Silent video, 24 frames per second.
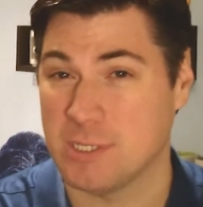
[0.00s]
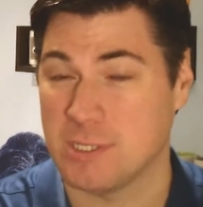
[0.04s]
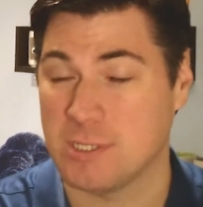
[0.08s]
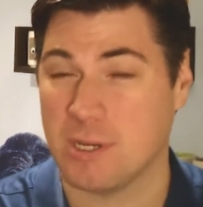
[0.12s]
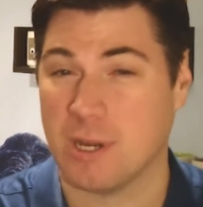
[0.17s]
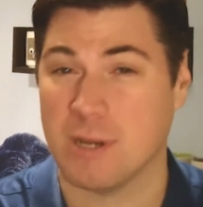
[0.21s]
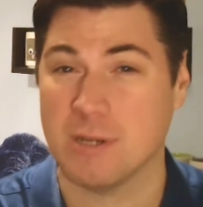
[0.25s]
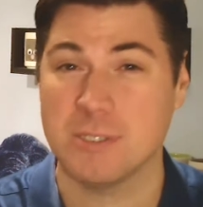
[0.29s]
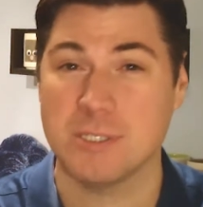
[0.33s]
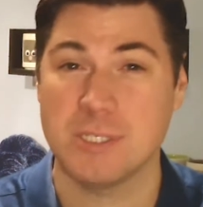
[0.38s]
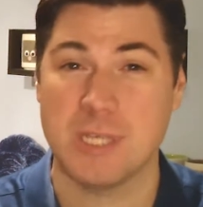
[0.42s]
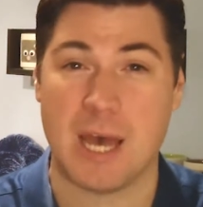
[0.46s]

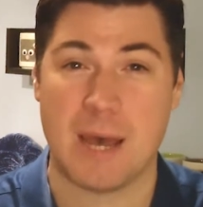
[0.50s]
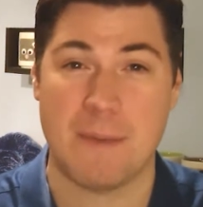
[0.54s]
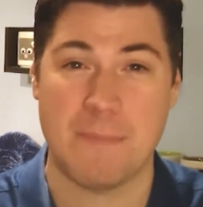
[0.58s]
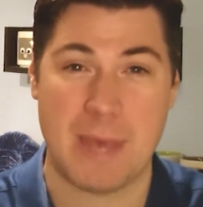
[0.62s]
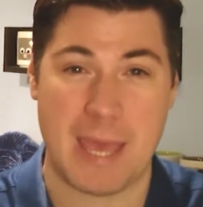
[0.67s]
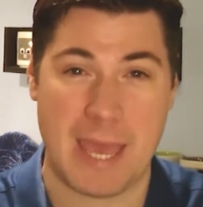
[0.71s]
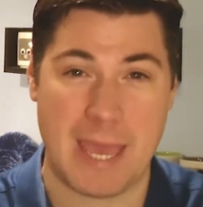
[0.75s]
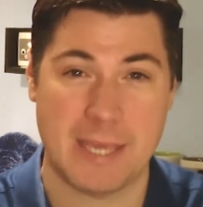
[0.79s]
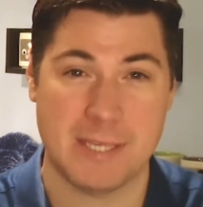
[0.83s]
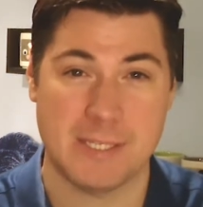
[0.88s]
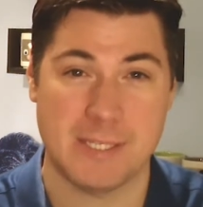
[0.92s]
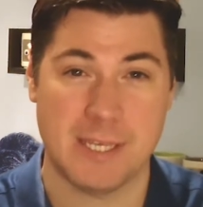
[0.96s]
stars Tom
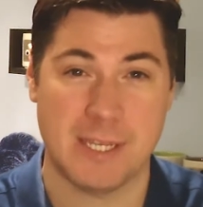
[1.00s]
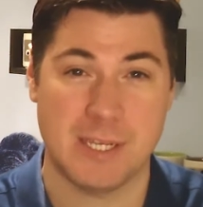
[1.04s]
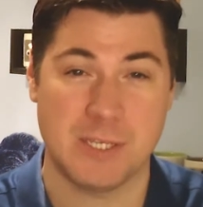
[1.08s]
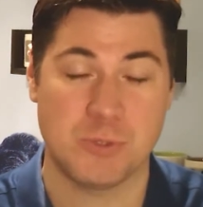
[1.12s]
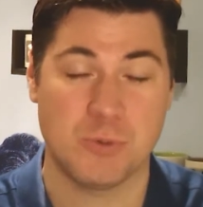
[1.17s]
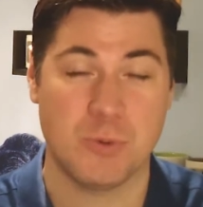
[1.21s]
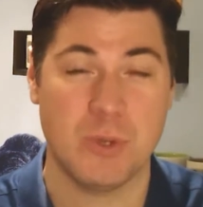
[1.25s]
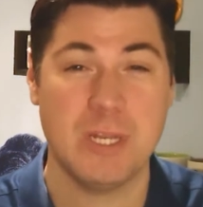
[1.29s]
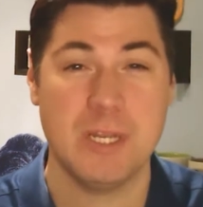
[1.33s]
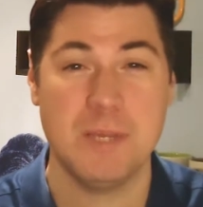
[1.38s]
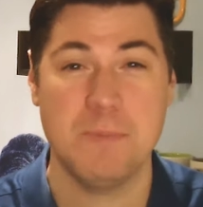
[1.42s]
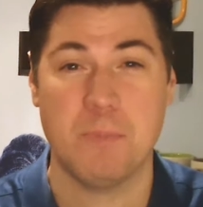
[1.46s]
Hanks, and
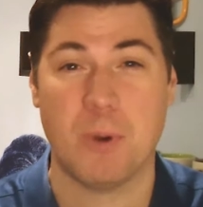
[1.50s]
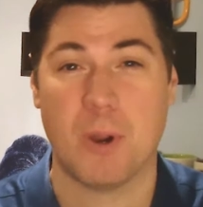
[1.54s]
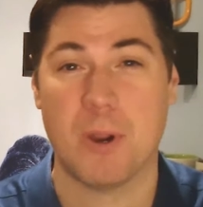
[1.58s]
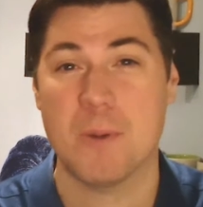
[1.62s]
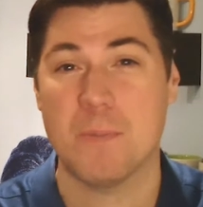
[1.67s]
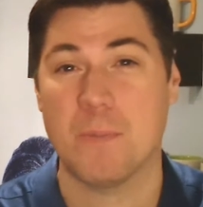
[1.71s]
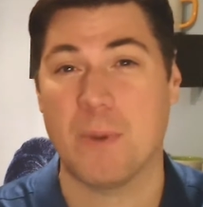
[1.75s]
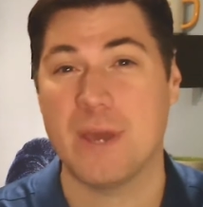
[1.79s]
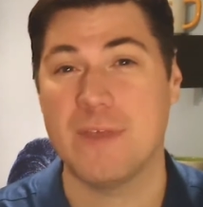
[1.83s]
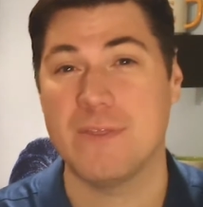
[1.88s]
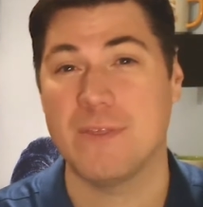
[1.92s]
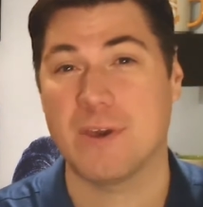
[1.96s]
is written in
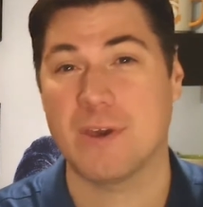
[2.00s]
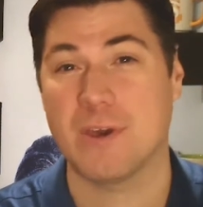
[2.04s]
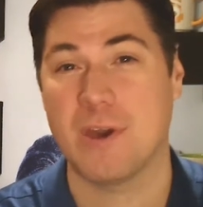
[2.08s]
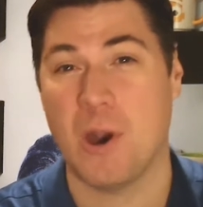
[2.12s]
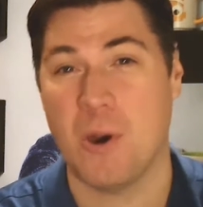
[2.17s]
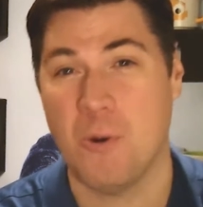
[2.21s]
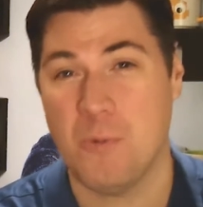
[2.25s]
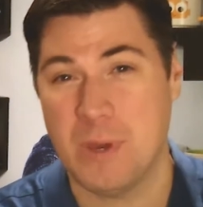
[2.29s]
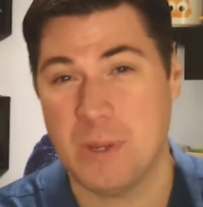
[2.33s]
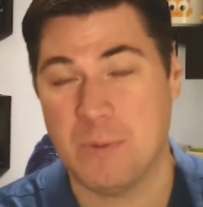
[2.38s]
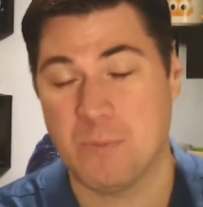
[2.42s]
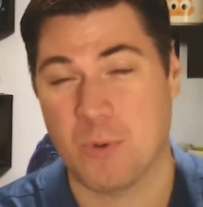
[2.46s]
part by the
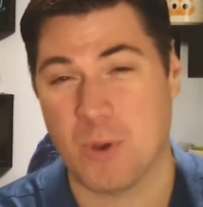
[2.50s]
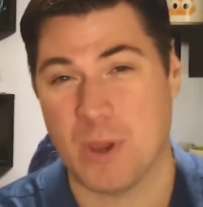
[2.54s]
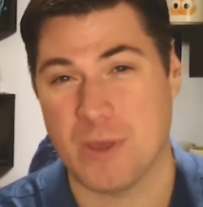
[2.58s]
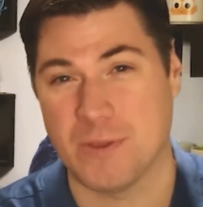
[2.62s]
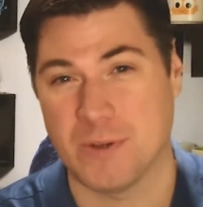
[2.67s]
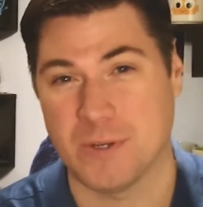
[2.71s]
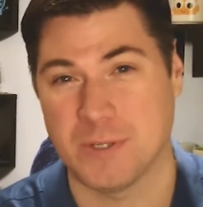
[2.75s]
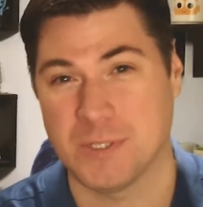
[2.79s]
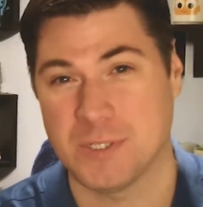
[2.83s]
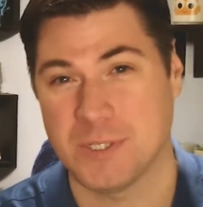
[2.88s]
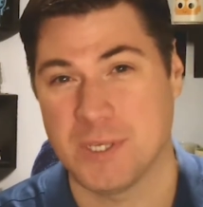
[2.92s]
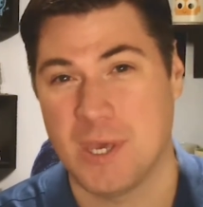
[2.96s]
Coen
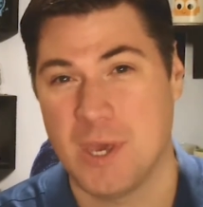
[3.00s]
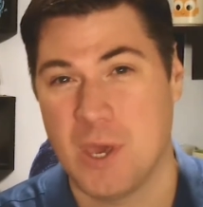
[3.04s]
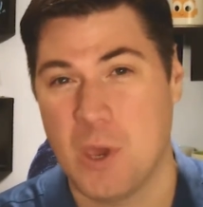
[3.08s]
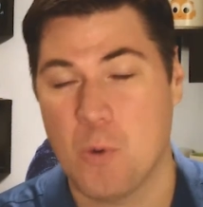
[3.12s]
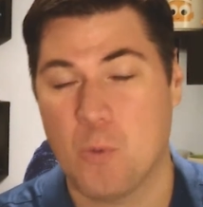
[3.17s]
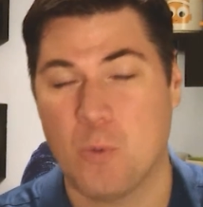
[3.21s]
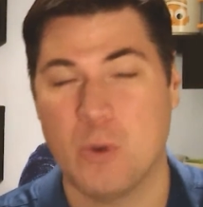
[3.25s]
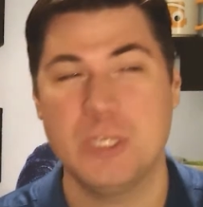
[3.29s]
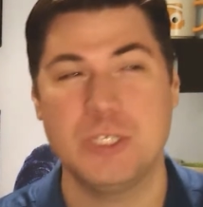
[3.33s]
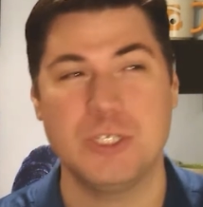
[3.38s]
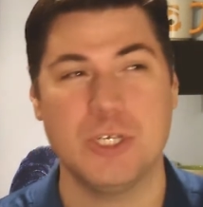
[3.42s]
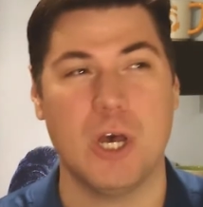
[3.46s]
brothers
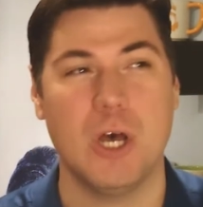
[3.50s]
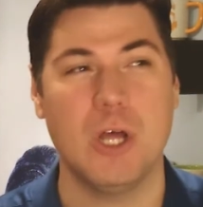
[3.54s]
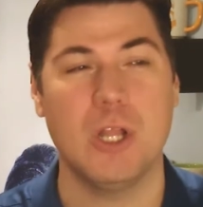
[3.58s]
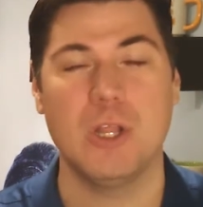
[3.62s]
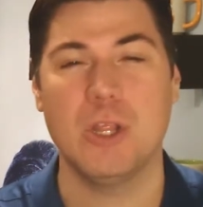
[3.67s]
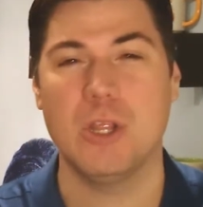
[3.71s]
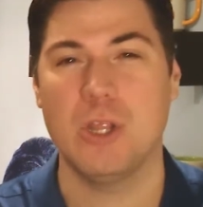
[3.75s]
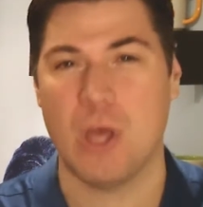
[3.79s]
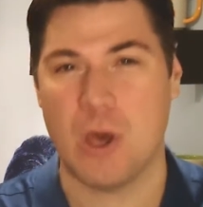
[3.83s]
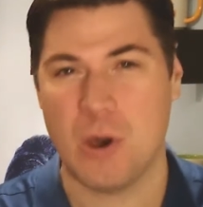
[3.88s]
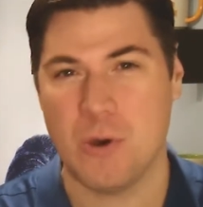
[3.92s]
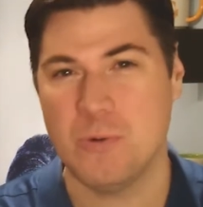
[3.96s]
which
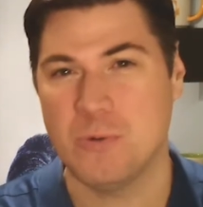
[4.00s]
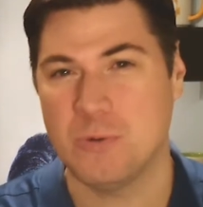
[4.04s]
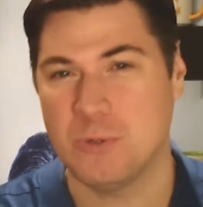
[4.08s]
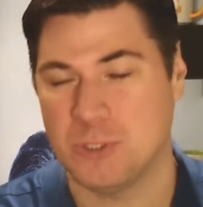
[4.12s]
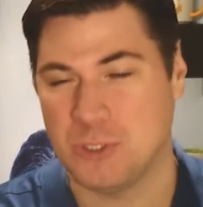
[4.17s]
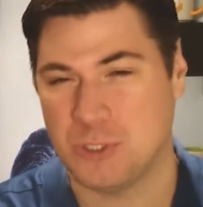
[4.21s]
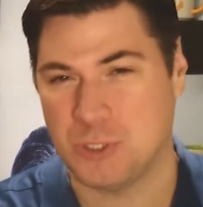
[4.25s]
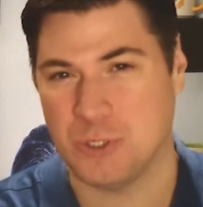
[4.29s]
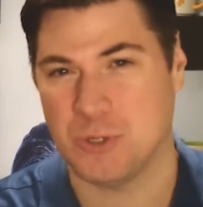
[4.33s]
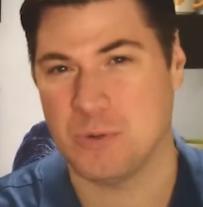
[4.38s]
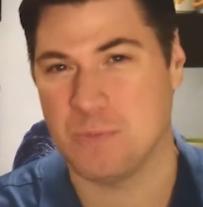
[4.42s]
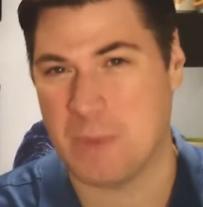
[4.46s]

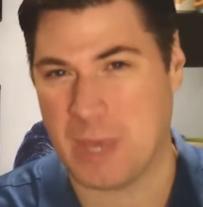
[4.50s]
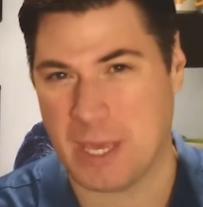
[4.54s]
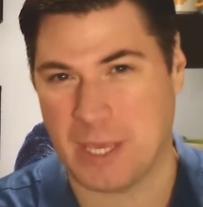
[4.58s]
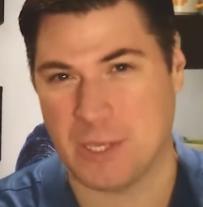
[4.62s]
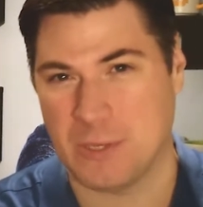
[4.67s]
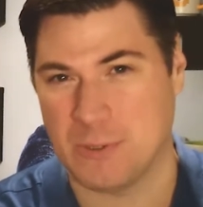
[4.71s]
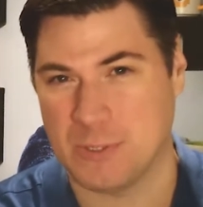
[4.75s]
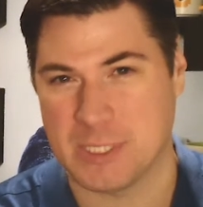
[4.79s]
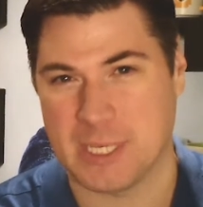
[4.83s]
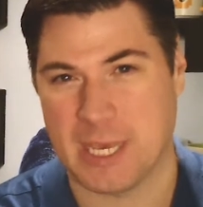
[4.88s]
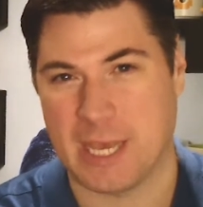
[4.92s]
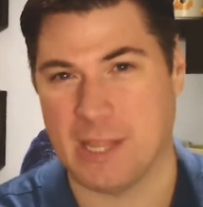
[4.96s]
alone should
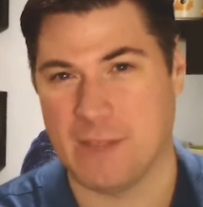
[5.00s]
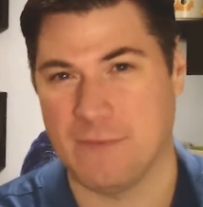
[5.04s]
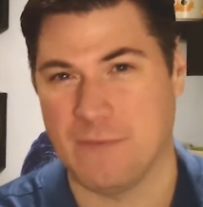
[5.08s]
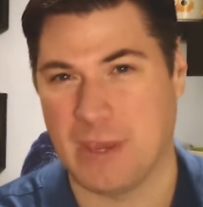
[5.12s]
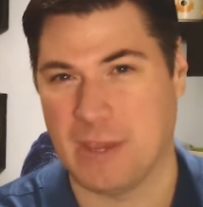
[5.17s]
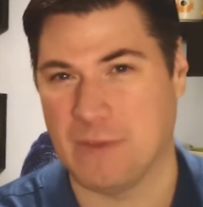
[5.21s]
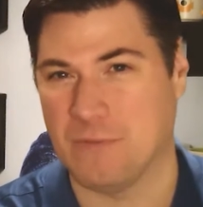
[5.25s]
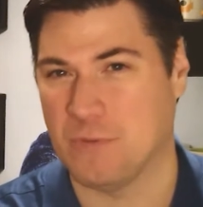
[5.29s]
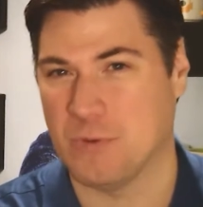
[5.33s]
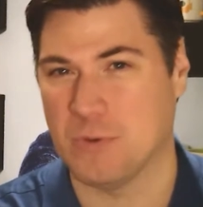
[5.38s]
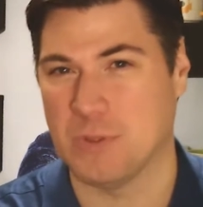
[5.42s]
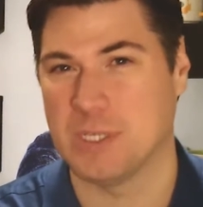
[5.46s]
make you
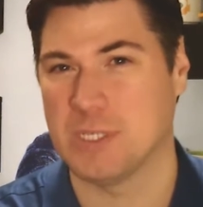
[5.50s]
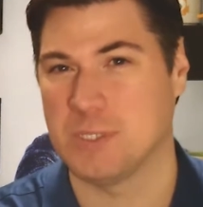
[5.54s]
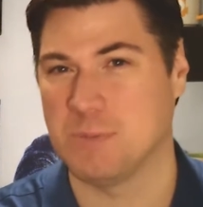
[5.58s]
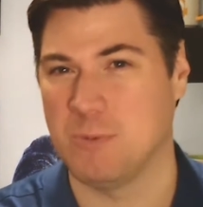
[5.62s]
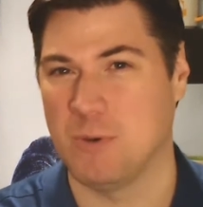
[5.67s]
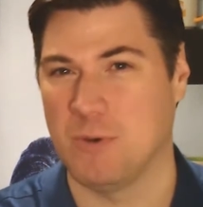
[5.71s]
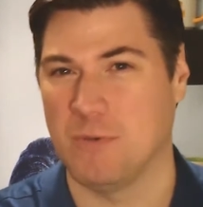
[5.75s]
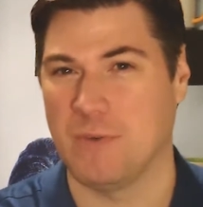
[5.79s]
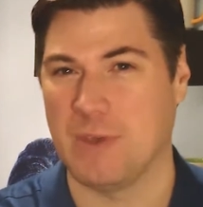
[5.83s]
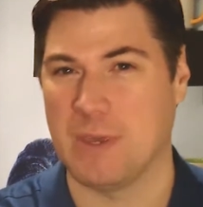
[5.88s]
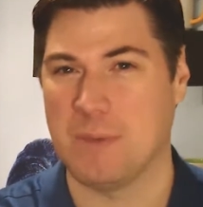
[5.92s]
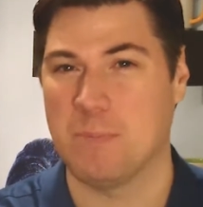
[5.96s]
salivate for this
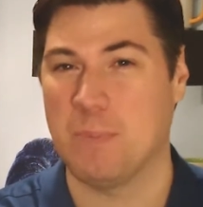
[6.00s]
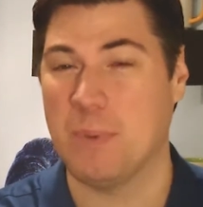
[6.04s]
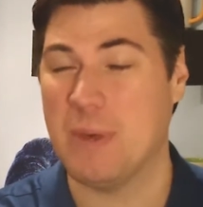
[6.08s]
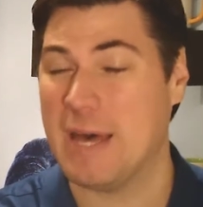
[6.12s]
movie.